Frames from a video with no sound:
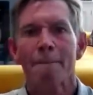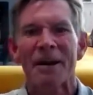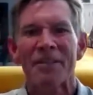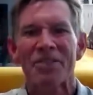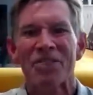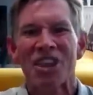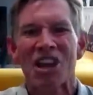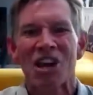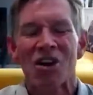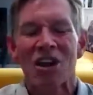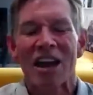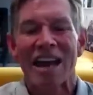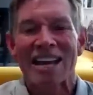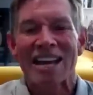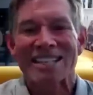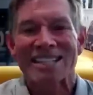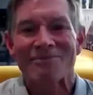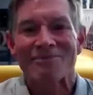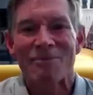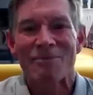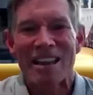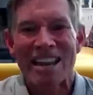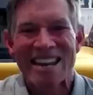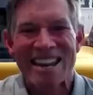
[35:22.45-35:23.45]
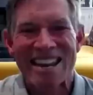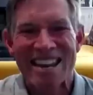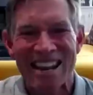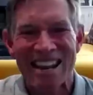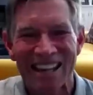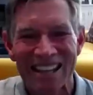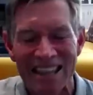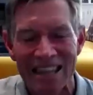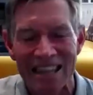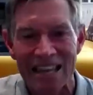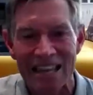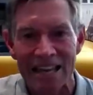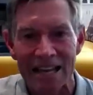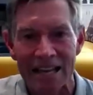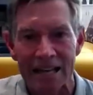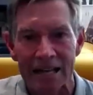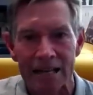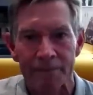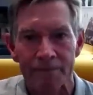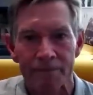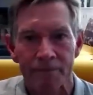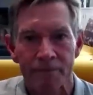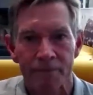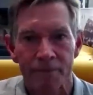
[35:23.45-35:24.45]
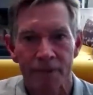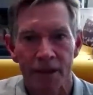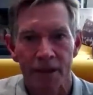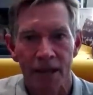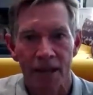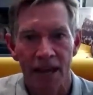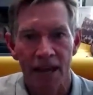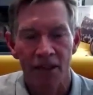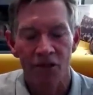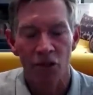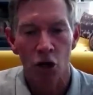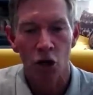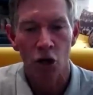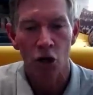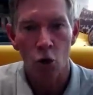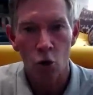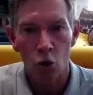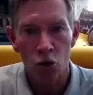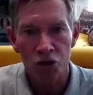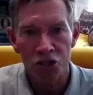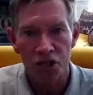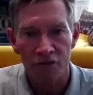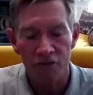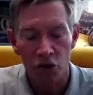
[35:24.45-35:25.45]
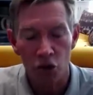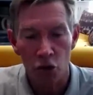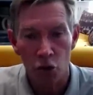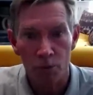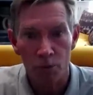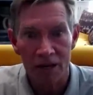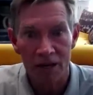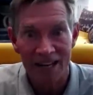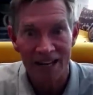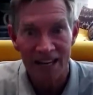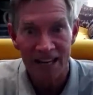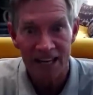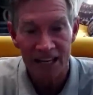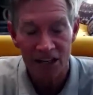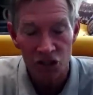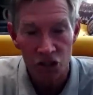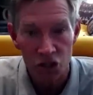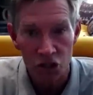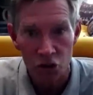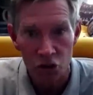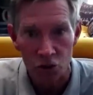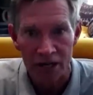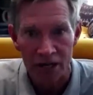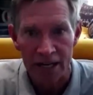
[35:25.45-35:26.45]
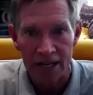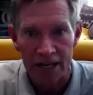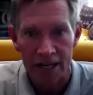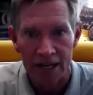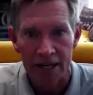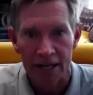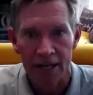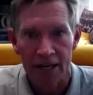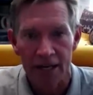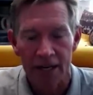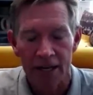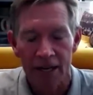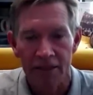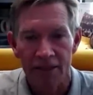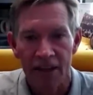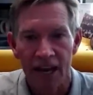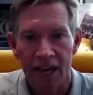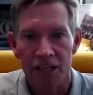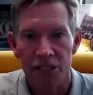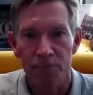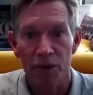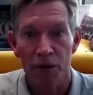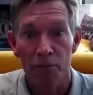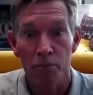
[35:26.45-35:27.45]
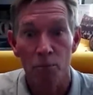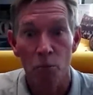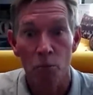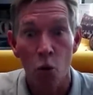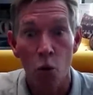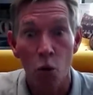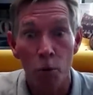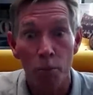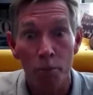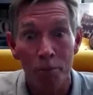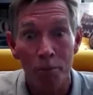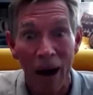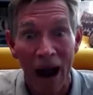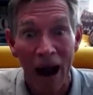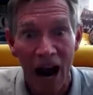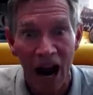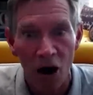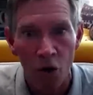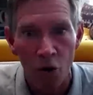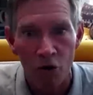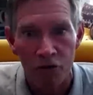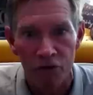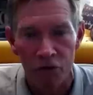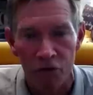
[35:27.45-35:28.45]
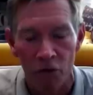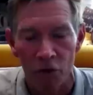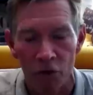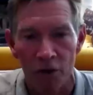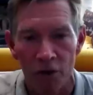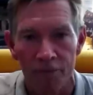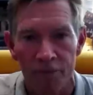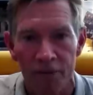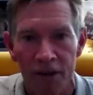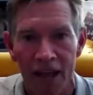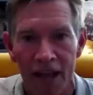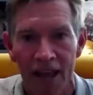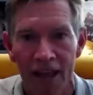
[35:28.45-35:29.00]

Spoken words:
But there has been nothing in the course of human history that has been more powerful